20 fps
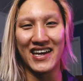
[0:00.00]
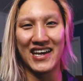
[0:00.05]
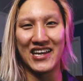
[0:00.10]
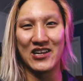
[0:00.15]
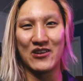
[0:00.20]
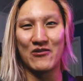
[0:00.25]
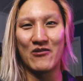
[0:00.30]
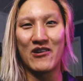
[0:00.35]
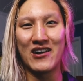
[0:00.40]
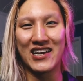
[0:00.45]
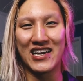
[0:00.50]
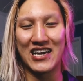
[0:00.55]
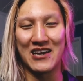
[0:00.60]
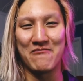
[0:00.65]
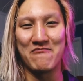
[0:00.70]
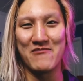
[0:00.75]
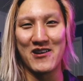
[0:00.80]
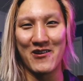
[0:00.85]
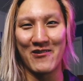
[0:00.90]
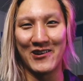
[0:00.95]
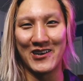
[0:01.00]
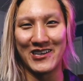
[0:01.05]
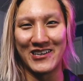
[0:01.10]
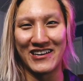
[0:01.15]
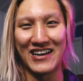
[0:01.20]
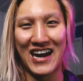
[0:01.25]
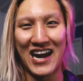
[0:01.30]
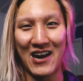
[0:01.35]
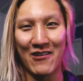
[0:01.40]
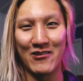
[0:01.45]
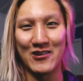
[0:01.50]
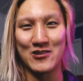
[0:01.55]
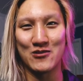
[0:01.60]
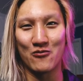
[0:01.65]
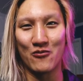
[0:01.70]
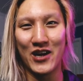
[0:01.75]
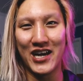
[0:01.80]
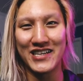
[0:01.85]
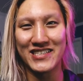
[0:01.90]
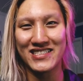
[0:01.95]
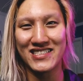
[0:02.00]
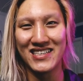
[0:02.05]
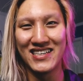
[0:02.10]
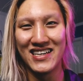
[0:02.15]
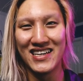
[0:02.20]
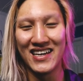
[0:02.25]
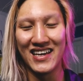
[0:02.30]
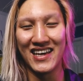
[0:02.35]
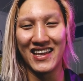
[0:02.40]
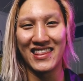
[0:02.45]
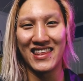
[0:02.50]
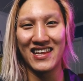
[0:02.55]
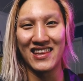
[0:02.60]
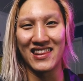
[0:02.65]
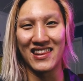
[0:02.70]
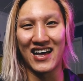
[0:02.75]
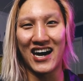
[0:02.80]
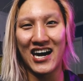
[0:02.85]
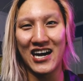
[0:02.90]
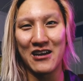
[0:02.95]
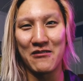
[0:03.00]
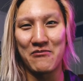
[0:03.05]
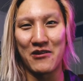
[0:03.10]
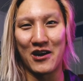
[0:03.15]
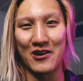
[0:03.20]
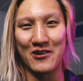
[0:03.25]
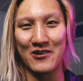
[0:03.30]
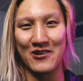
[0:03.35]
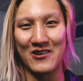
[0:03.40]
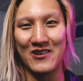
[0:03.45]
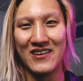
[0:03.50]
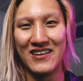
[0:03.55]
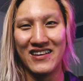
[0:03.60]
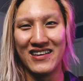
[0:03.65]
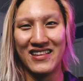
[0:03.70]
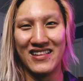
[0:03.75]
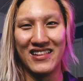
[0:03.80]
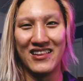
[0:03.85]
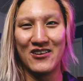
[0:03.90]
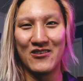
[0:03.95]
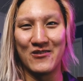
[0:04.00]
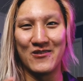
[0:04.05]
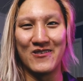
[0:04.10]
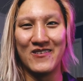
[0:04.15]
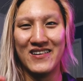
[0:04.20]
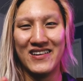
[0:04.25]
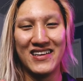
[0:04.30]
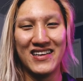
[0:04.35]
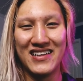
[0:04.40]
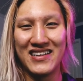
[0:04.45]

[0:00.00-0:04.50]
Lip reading: and you want to get married to Iris West and then lie about little